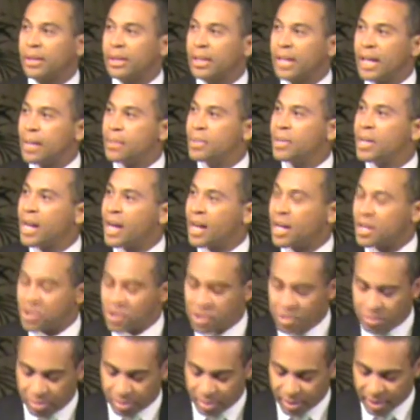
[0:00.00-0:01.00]
climate
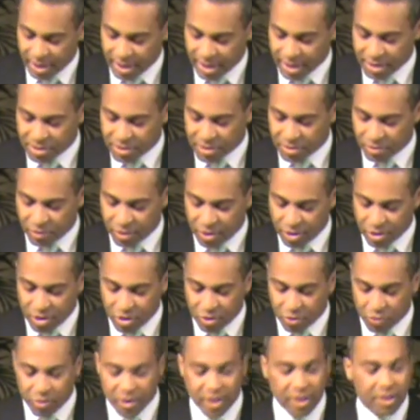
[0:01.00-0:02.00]
action plans that we
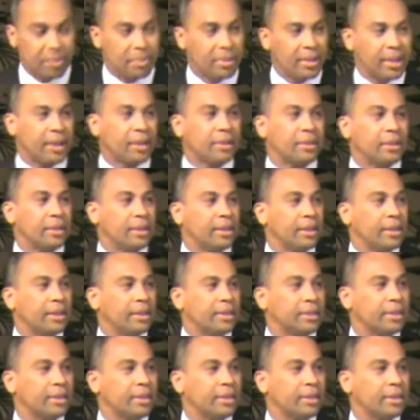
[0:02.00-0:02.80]
all read about.